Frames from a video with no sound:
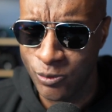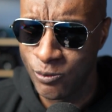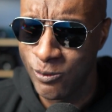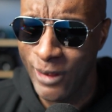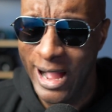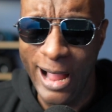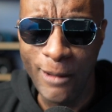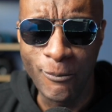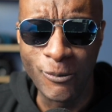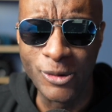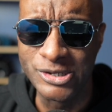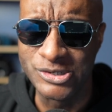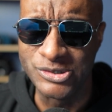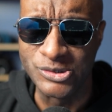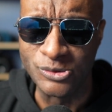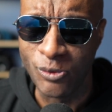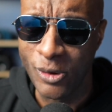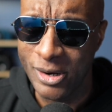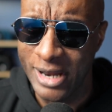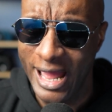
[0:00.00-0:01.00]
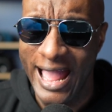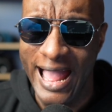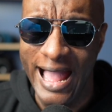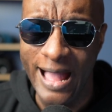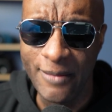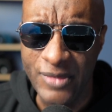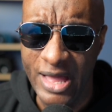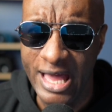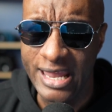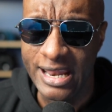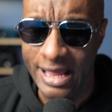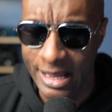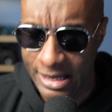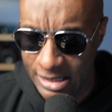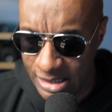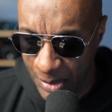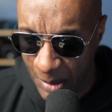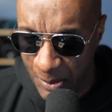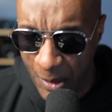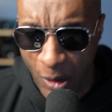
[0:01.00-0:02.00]
Why would you want to have that in
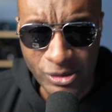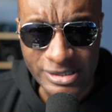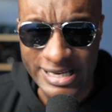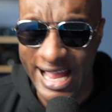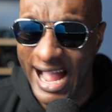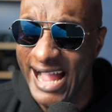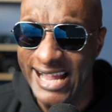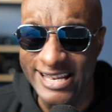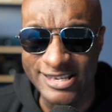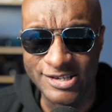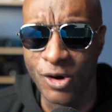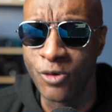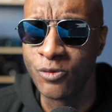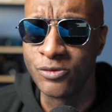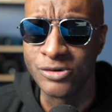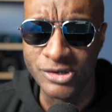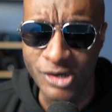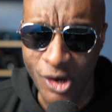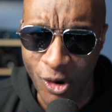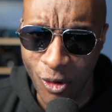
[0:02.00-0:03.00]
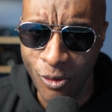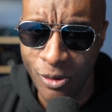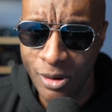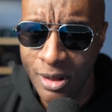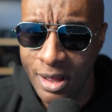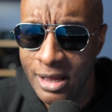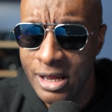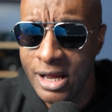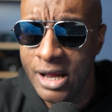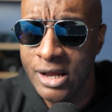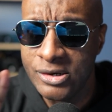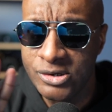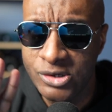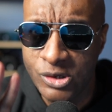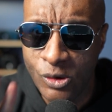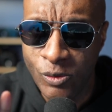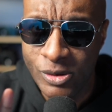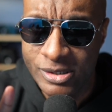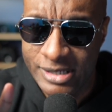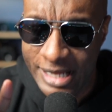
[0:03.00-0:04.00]
your Memoji? I don't know.
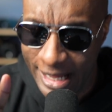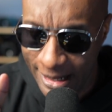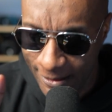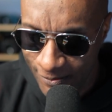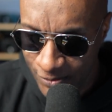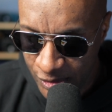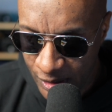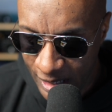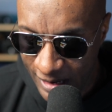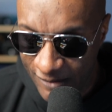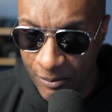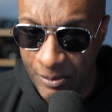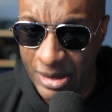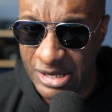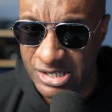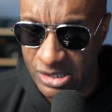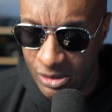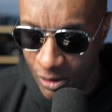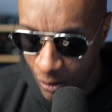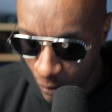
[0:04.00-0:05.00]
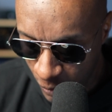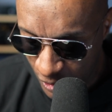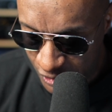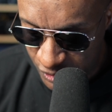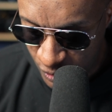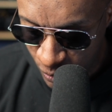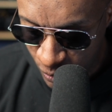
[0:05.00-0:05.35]
Do with that information what